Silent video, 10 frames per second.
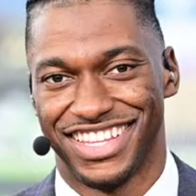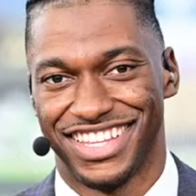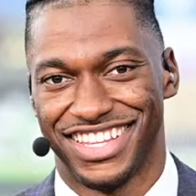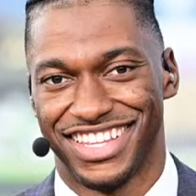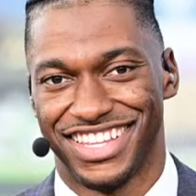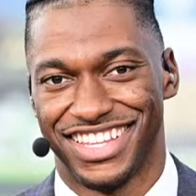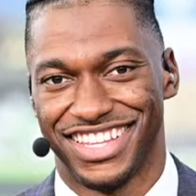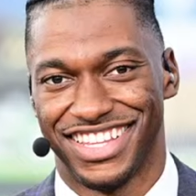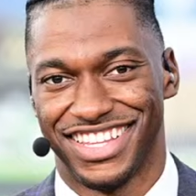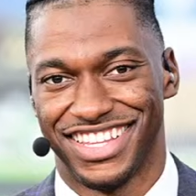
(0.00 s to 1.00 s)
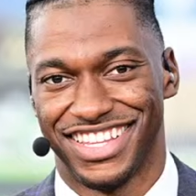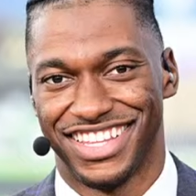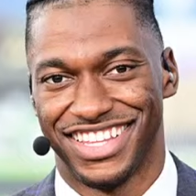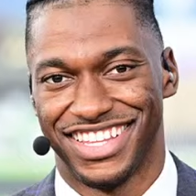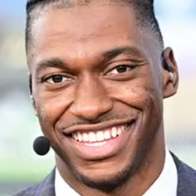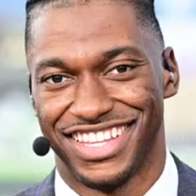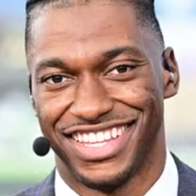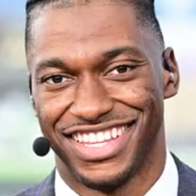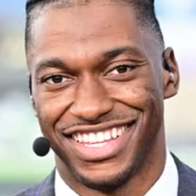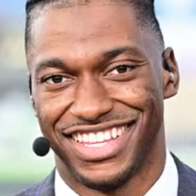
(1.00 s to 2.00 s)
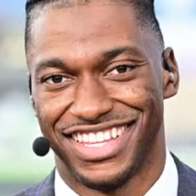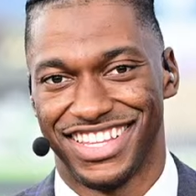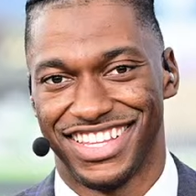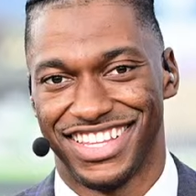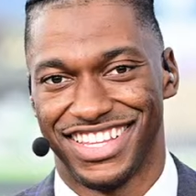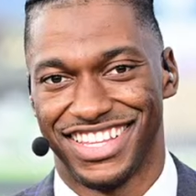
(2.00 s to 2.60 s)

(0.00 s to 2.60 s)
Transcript: The person shown says nothing.